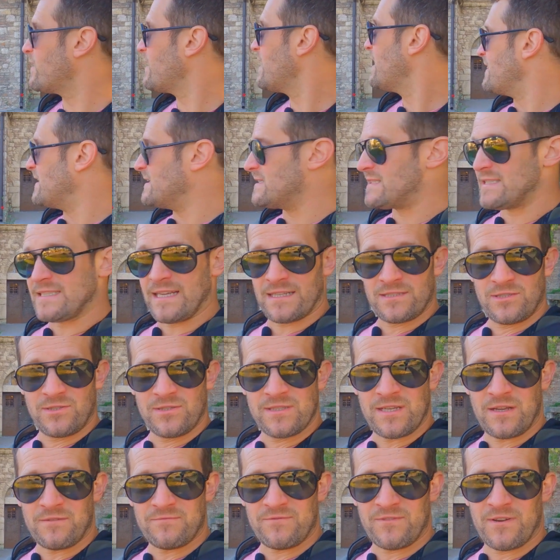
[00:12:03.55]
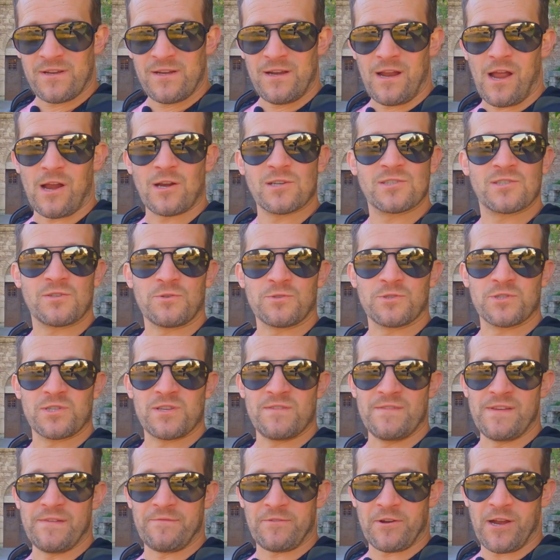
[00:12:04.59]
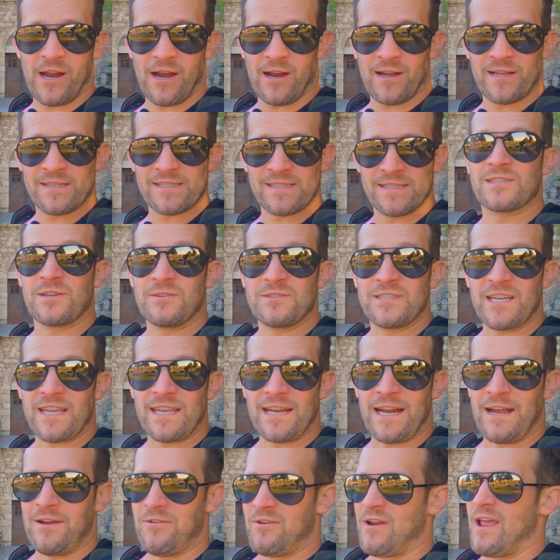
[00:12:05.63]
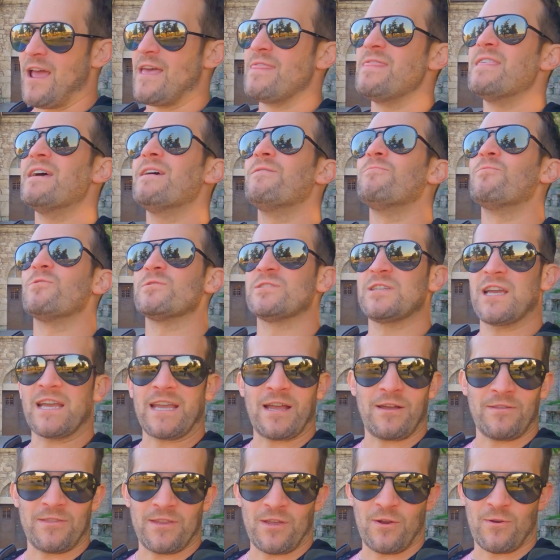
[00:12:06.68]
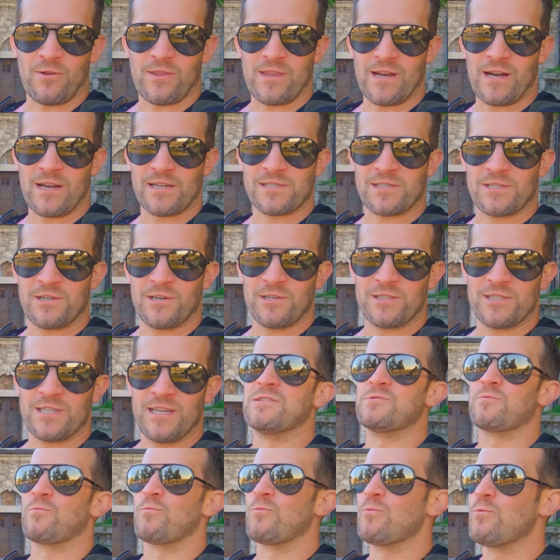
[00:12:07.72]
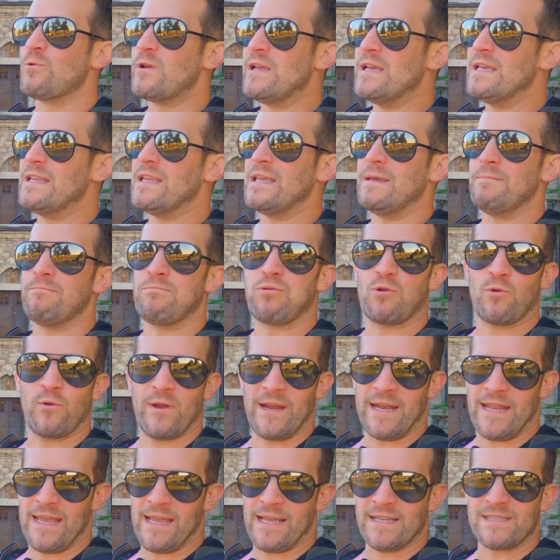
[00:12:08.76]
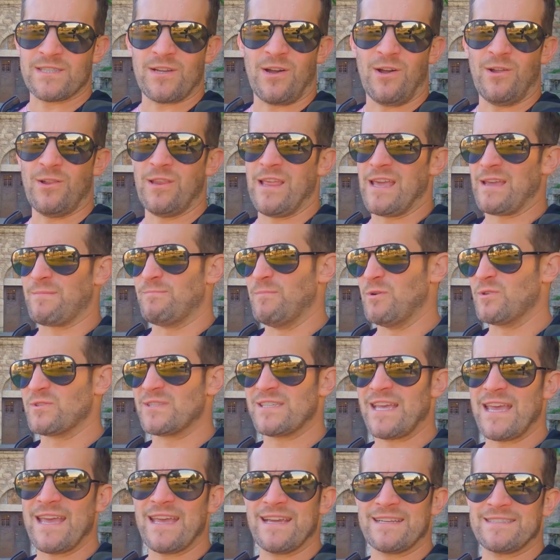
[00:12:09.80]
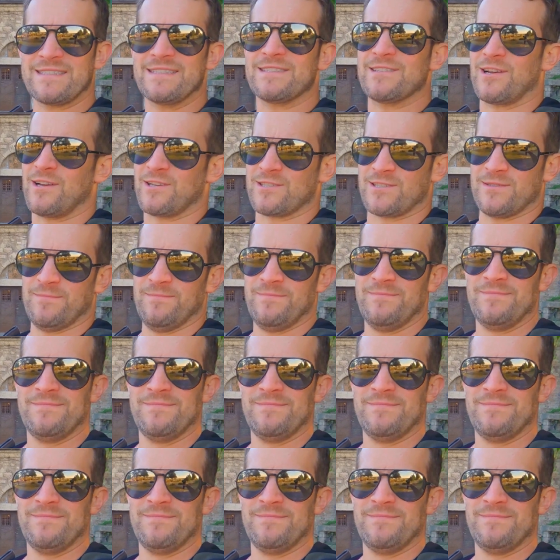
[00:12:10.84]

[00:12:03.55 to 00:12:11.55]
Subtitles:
And these statues out front are soldiers of different eras. Let's go check it out, and then we'll check out the Orthodox church. It's really pretty. It's all like mosaicked. It's awesome.